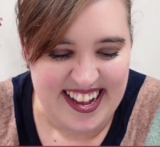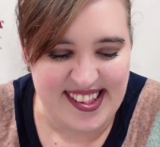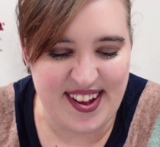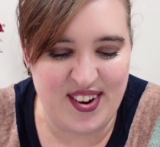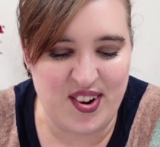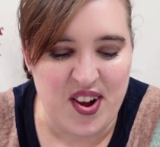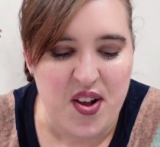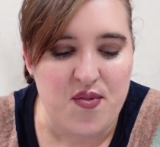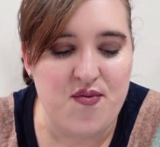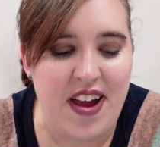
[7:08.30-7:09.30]
so, look,
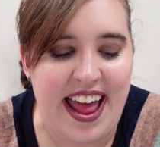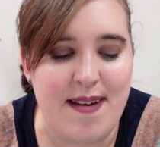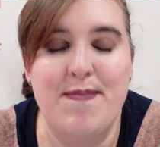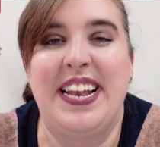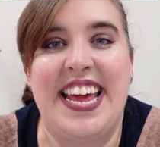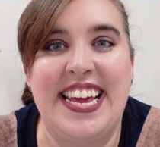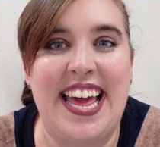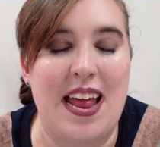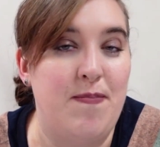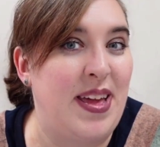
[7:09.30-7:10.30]
rambling
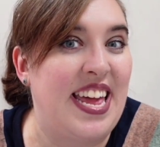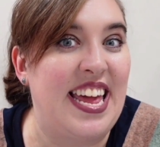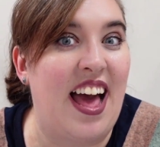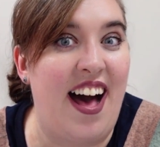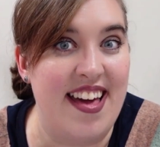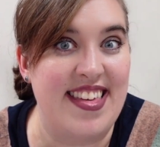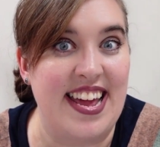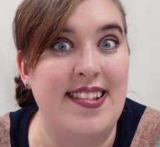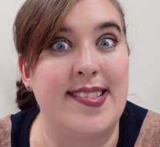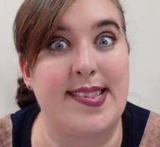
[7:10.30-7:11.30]
can be either
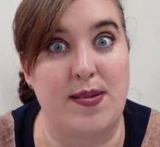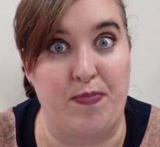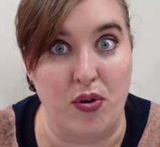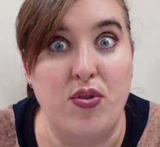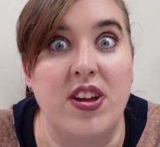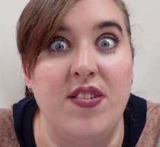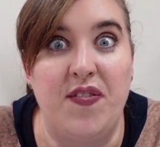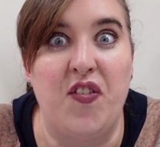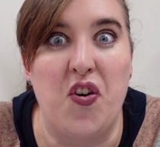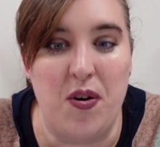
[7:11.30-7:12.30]
in spoken
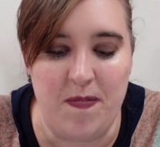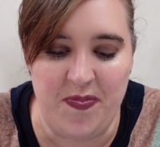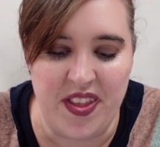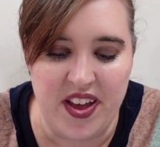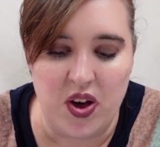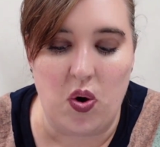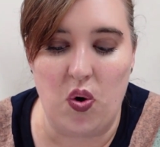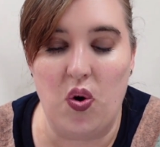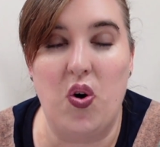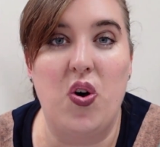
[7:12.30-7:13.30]
form,
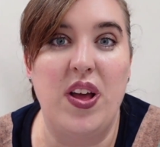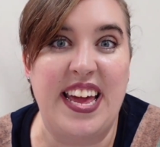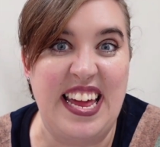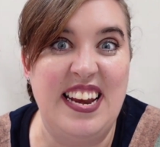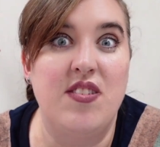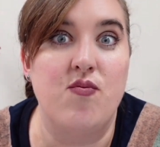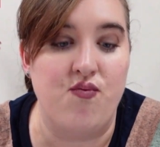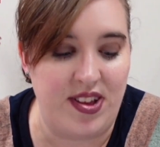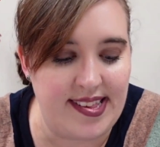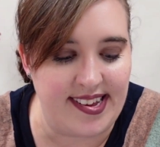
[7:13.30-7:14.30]
or
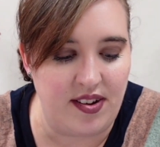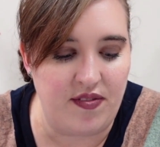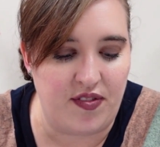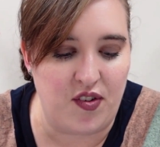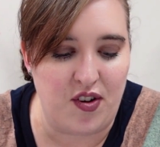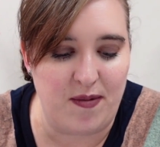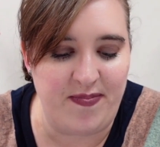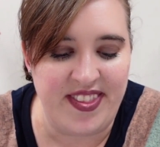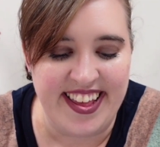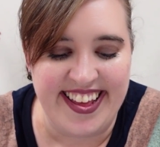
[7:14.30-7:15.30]
in written
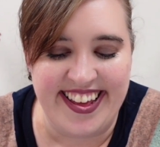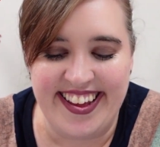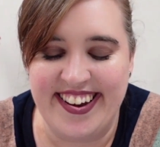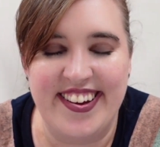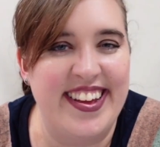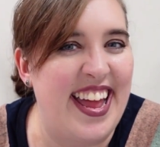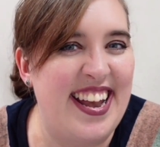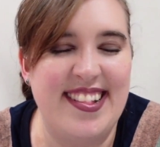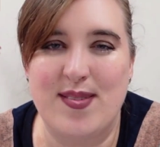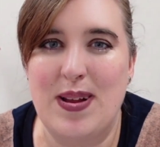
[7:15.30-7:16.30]
form. You know,
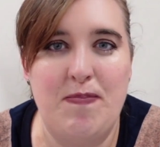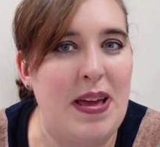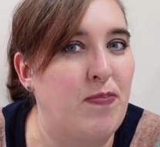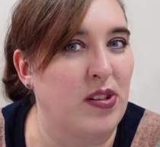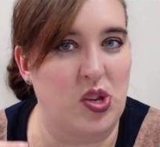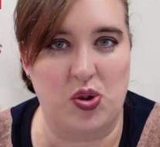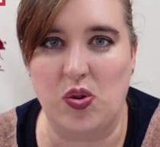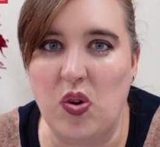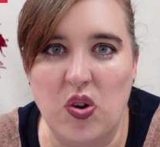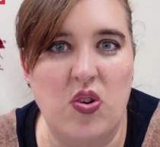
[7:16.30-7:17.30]
and it's when people
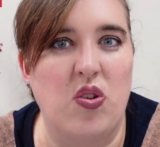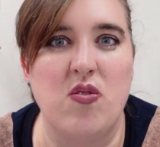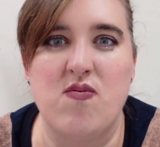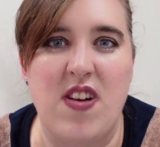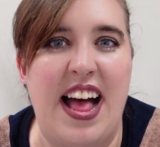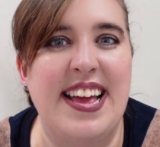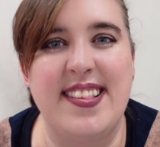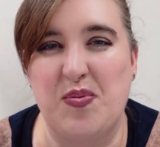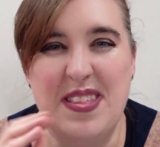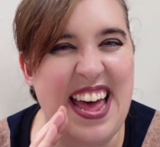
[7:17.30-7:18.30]
talk or
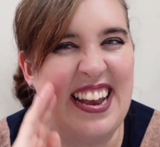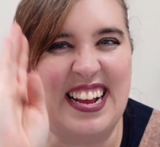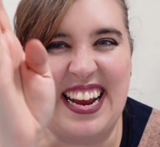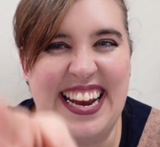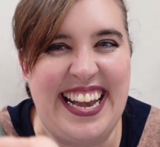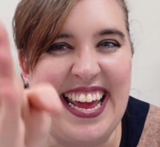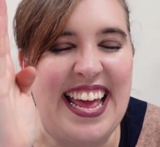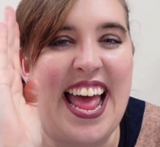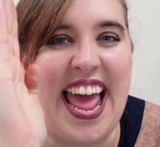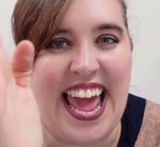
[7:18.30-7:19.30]
write without a
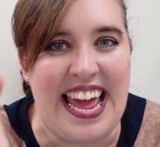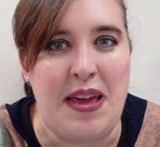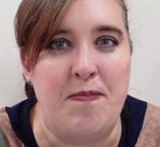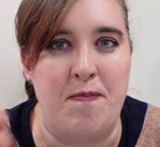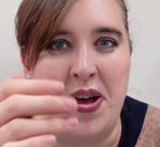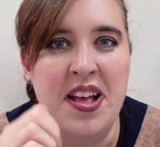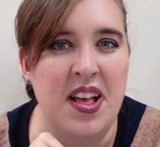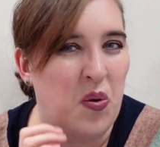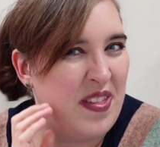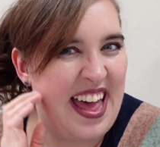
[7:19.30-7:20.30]
clear aim,
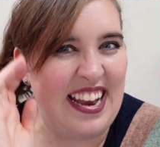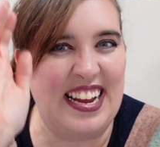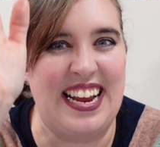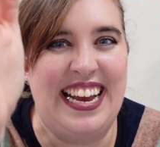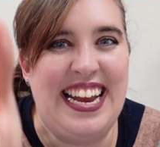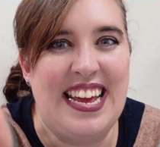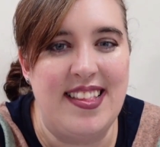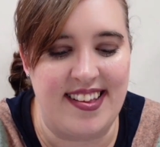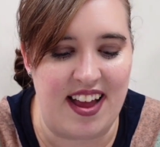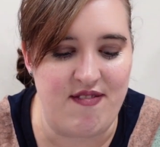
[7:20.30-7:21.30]
without a clear
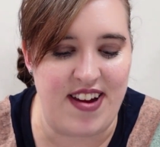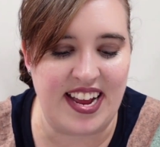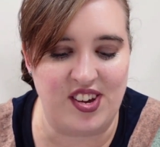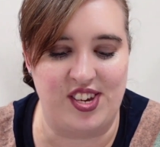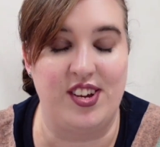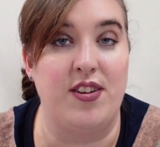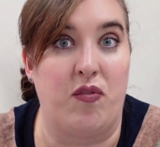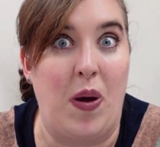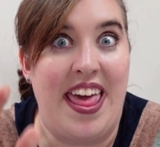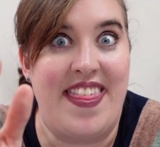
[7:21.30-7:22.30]
direction
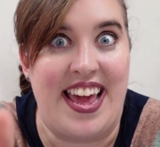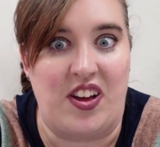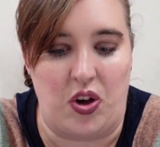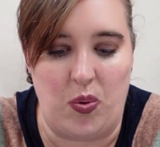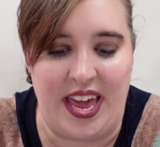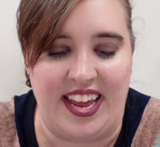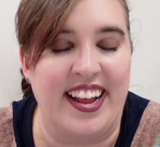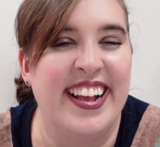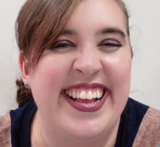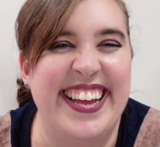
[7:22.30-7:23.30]
of where they're going,
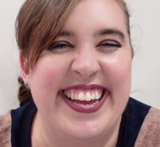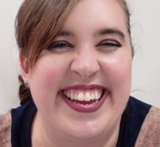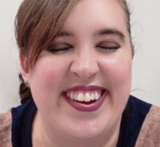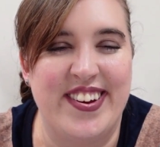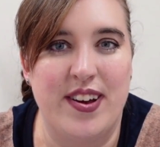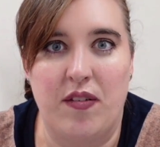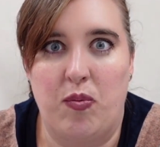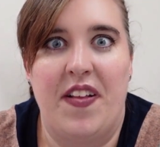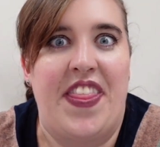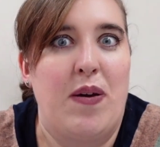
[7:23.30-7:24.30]
you know, of
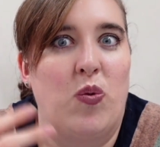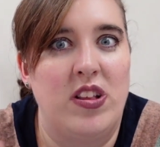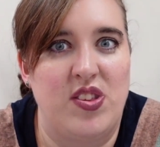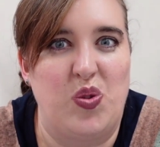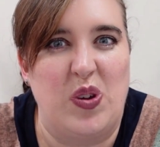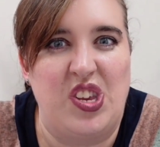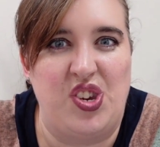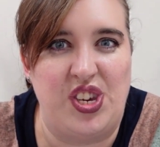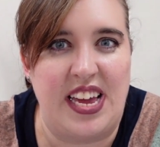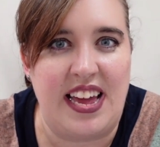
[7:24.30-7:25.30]
what they want to
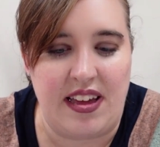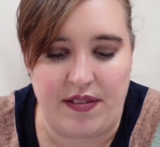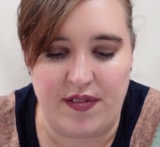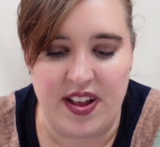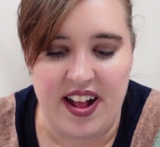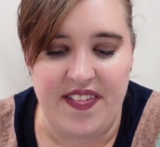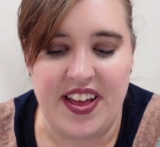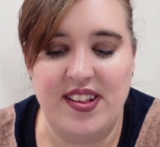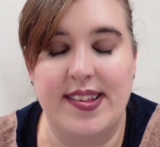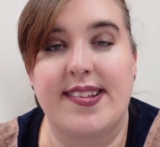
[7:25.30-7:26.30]
achieve.
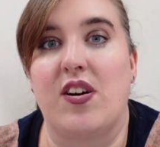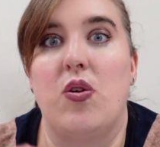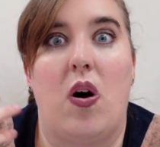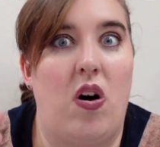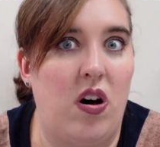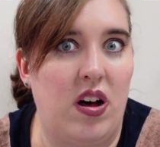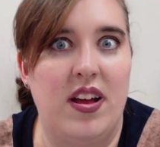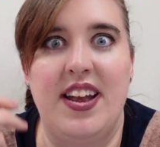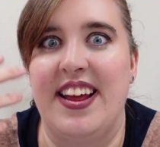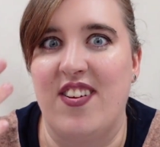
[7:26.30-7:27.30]
They just go
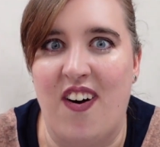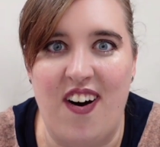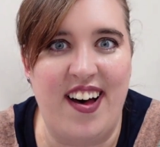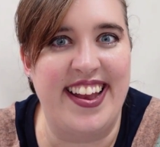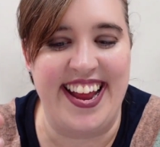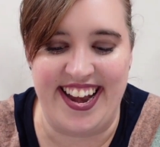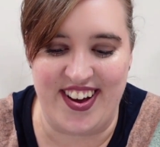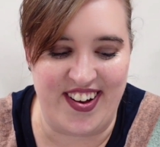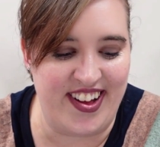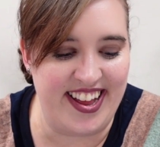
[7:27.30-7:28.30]
on and on and
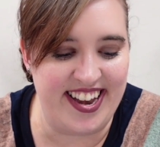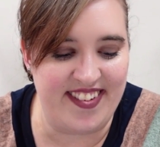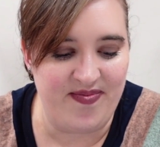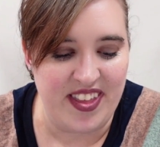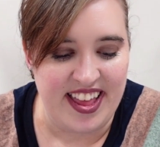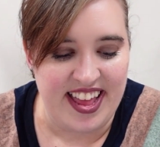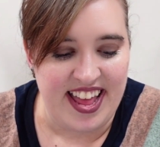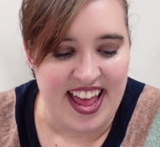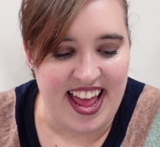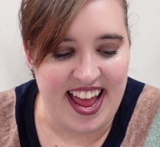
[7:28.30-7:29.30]
on.
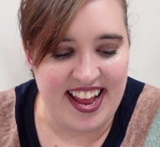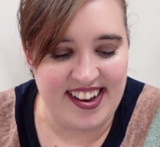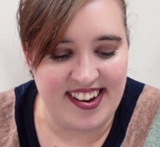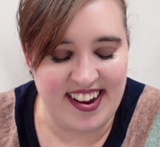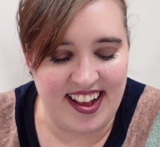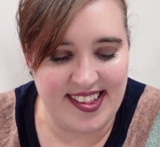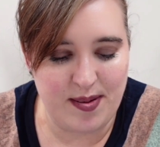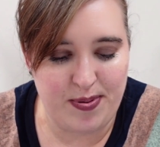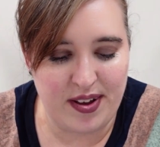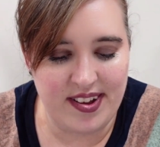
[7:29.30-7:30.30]
And I
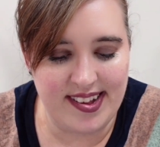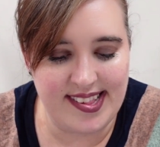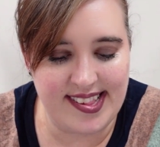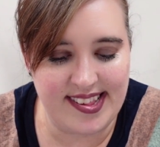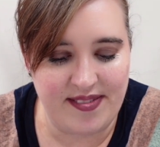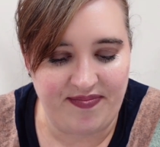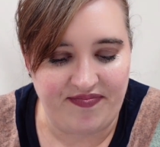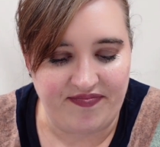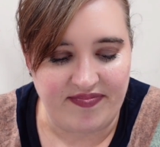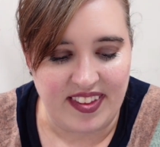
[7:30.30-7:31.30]
suppose
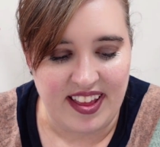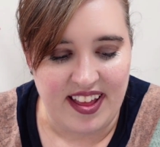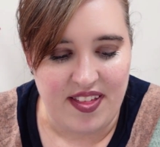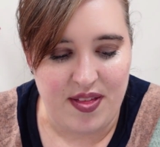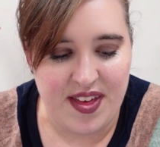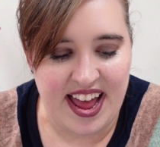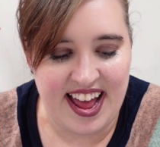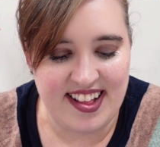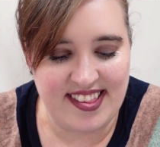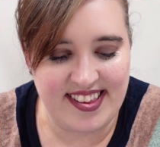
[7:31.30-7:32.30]

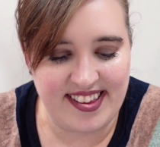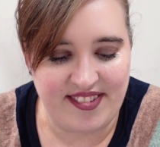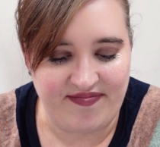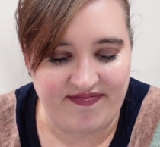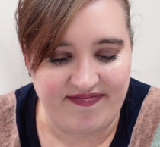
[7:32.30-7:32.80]
that